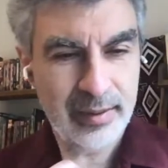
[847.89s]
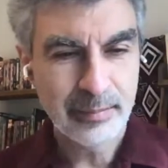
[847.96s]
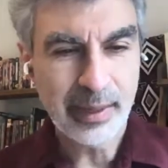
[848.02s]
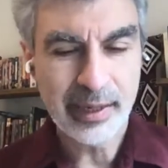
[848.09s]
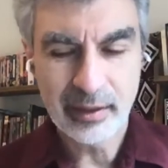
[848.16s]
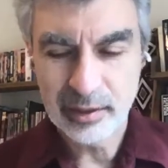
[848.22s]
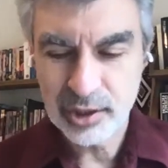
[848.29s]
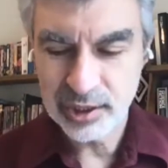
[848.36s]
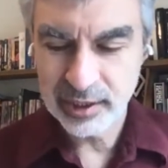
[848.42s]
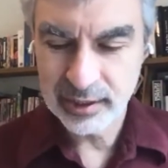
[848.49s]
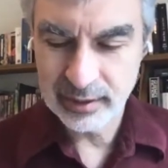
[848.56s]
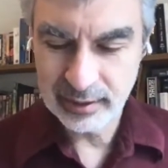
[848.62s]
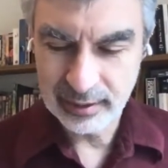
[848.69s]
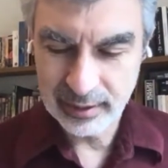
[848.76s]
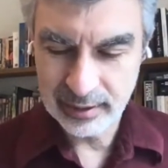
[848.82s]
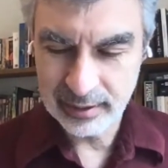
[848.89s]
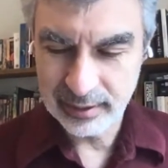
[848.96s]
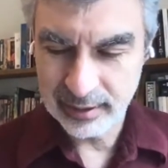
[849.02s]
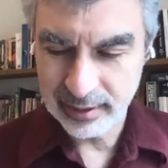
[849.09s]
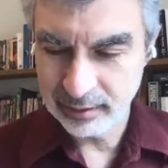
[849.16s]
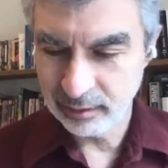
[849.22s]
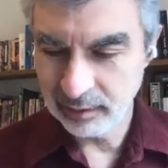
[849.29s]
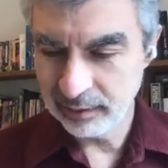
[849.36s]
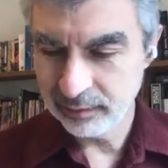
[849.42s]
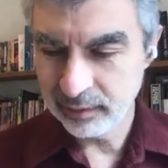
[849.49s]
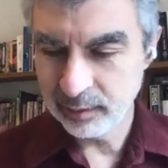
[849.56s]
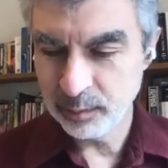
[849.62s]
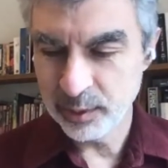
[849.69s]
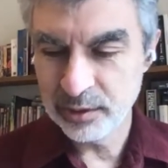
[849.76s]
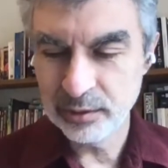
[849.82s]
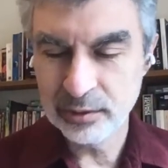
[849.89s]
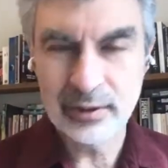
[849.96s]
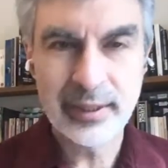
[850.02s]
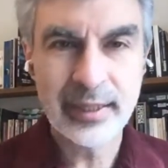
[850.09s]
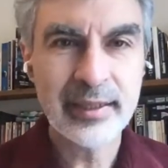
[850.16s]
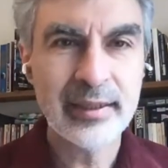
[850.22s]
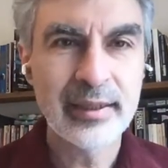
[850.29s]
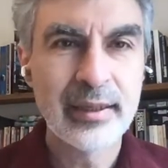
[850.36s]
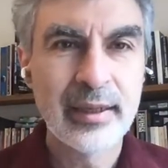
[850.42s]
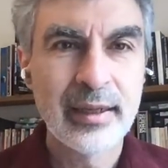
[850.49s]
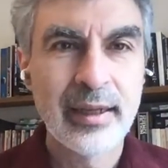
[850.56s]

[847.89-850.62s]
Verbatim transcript: biology uh, at the level that we do today.